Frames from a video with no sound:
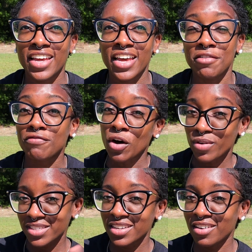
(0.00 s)
and
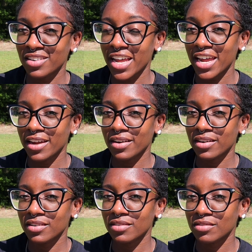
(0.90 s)
focusing on that
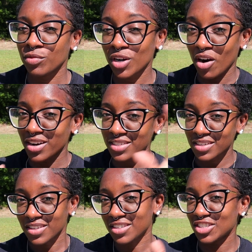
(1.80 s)
regardless
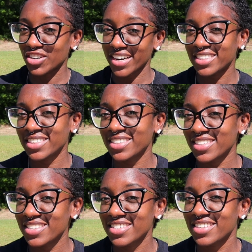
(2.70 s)
of the
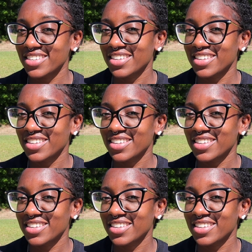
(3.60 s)
distractions,